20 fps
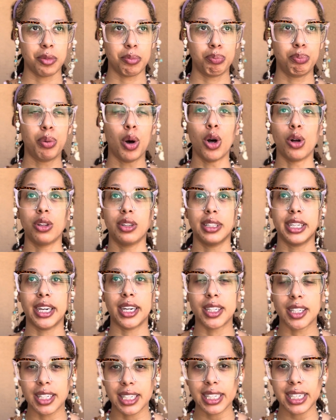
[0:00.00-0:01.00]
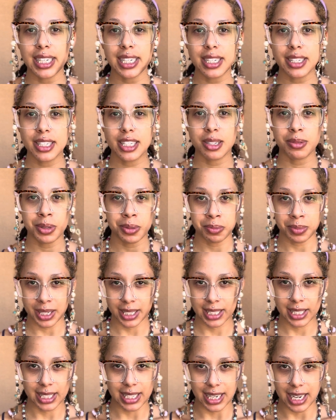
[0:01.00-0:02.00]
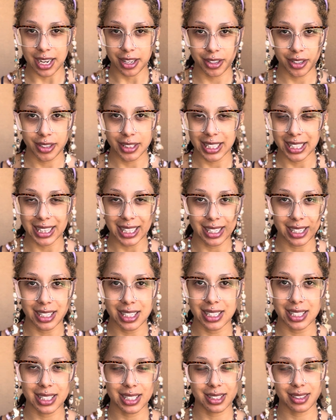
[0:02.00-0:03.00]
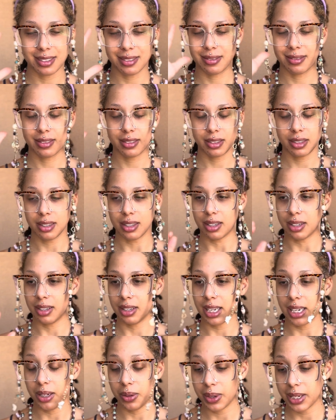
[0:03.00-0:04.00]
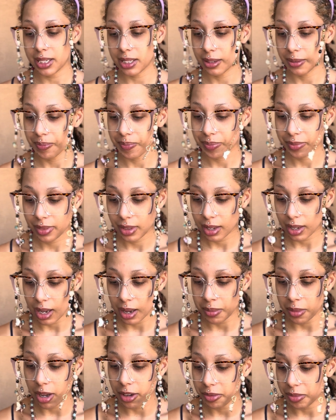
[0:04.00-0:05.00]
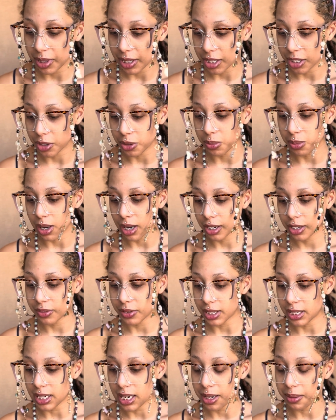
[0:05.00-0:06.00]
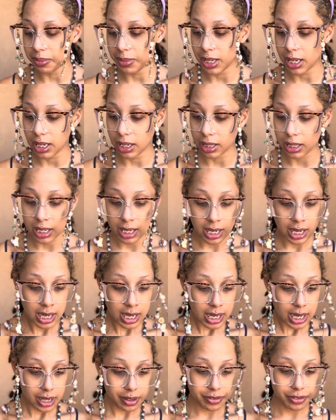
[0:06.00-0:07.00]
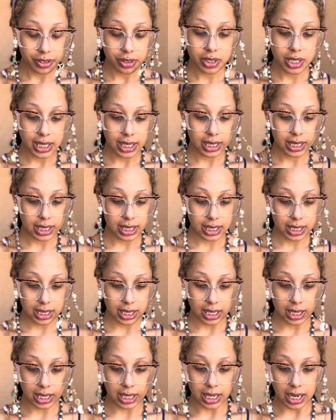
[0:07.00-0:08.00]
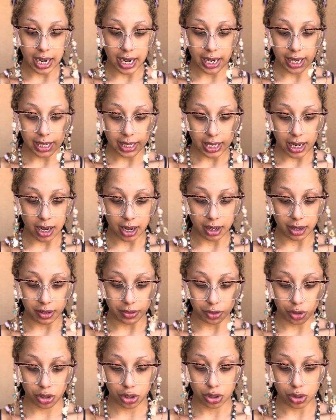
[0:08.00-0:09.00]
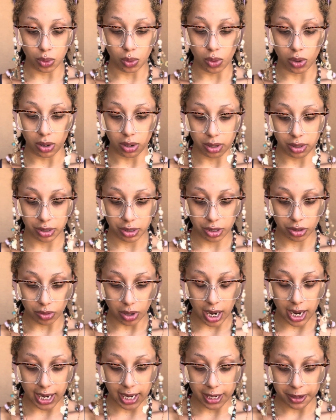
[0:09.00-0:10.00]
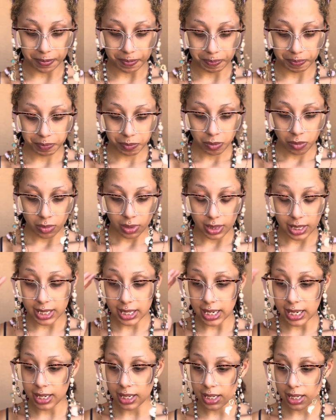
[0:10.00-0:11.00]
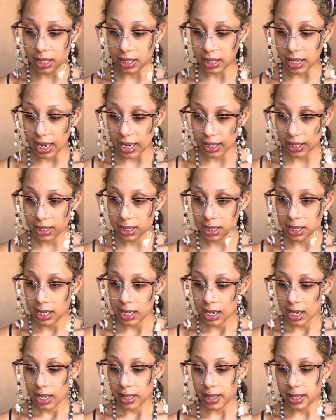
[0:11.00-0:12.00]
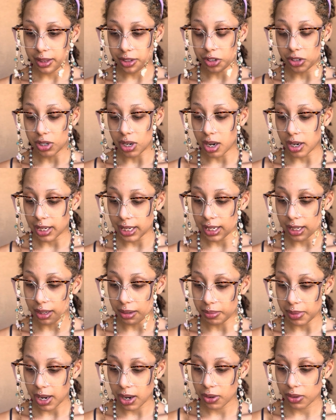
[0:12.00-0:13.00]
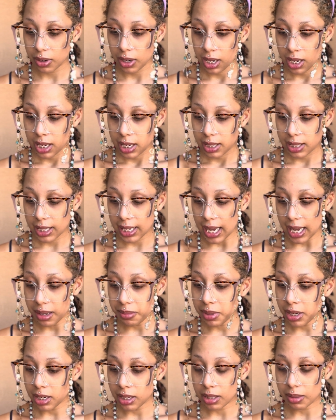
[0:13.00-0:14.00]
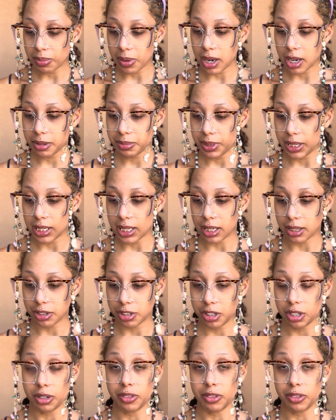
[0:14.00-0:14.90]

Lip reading: polarities to be mixed together. Like, that it does. Anyways, I'm off my soapbox for the time being. It feels like this Knight of Swords, right? This intellect that they're talking about. The Cayman and the Poppy tells you to